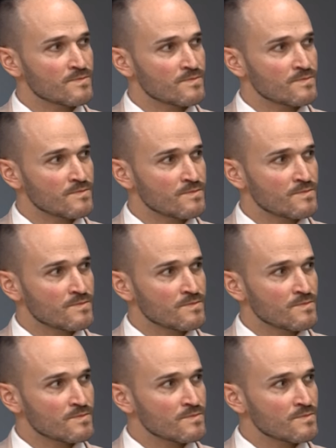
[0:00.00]

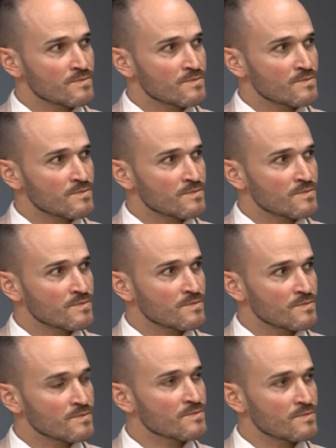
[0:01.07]

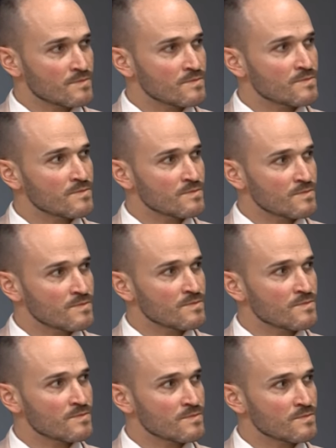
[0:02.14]

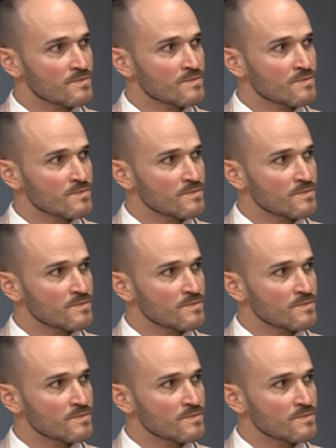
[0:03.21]
(not speaking)